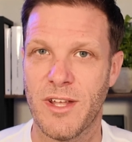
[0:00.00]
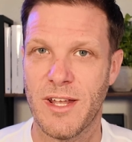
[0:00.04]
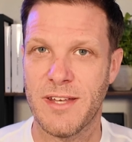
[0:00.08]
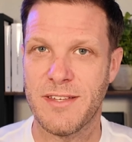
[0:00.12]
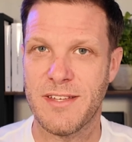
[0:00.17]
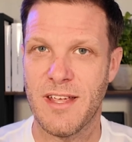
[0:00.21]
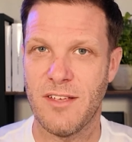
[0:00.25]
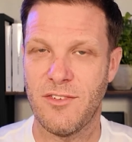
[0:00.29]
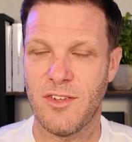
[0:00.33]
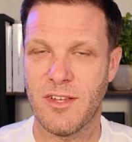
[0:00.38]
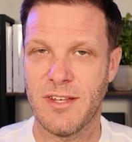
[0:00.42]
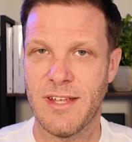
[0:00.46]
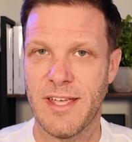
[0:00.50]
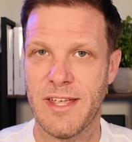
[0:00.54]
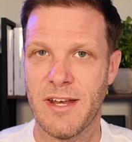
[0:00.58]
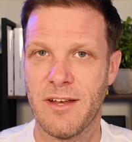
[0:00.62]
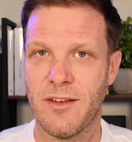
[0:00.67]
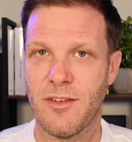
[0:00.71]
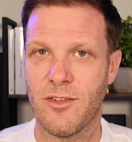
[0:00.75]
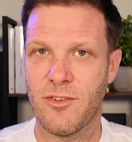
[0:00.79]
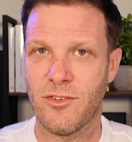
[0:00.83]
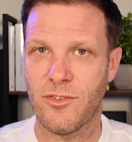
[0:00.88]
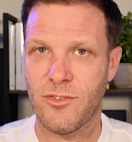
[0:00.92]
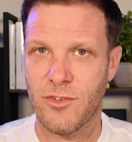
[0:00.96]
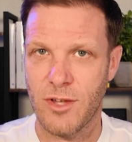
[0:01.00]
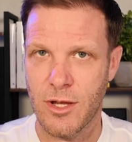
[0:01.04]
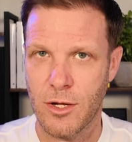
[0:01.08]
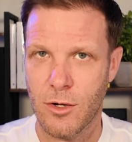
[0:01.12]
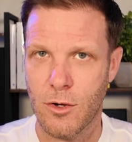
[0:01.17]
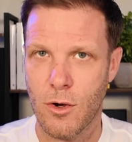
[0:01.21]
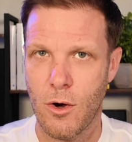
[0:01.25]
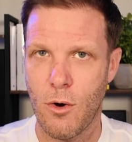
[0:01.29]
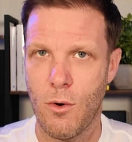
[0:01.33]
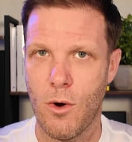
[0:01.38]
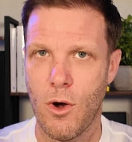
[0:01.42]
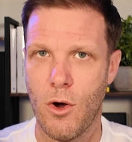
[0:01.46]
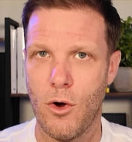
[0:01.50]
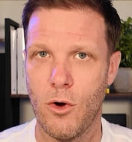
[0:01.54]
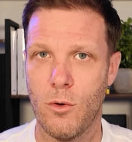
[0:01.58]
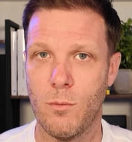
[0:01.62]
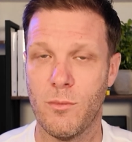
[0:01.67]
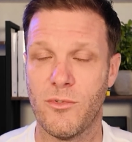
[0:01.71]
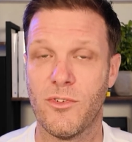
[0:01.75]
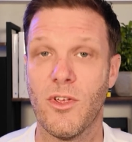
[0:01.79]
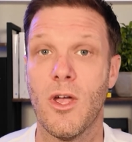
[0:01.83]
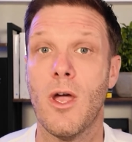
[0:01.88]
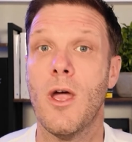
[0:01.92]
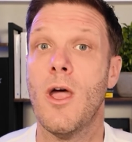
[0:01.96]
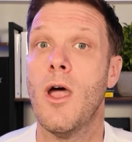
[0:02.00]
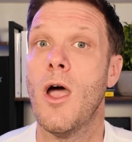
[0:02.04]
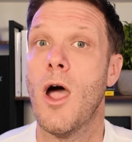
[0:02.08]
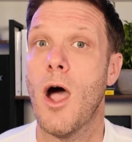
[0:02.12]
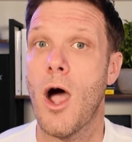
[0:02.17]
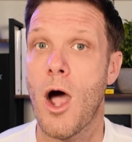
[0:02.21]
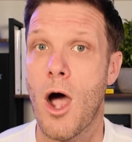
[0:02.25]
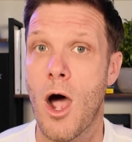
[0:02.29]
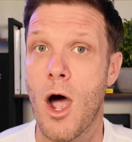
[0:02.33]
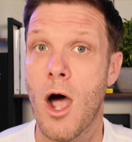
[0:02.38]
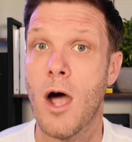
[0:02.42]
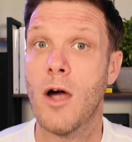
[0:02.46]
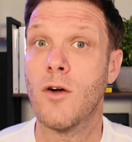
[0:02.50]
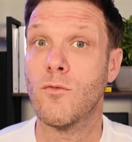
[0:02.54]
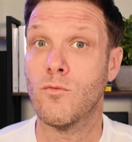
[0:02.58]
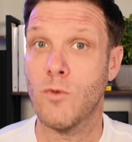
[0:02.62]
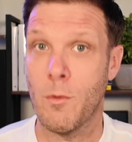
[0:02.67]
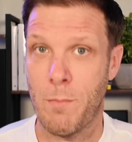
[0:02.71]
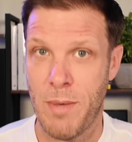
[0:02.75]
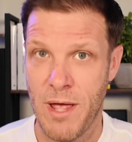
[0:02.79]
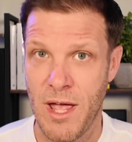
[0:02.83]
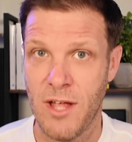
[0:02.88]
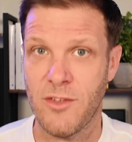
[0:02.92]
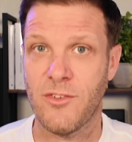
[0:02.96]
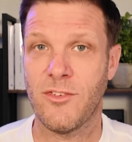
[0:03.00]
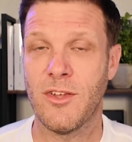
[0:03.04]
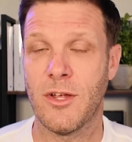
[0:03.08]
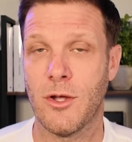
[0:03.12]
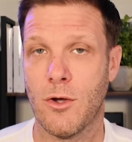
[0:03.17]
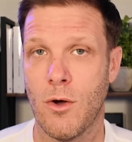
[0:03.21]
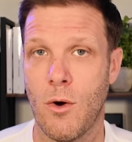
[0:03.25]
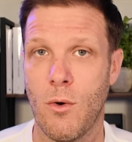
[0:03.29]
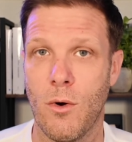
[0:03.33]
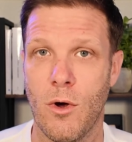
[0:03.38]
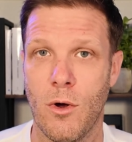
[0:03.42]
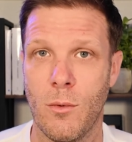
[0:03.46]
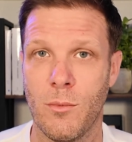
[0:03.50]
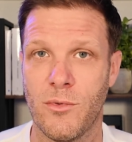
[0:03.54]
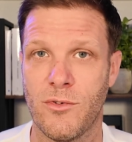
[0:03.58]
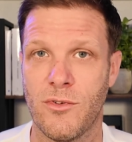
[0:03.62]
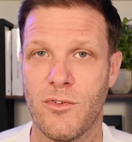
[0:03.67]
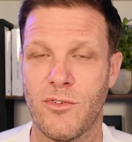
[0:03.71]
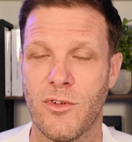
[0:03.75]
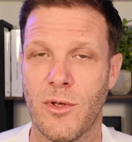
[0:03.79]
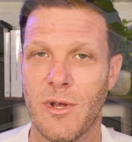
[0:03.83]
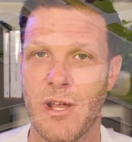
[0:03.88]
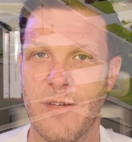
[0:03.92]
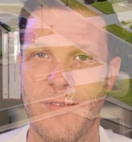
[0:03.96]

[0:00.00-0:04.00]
that are designated as sinkhole homes are repaired sinkhole homes. So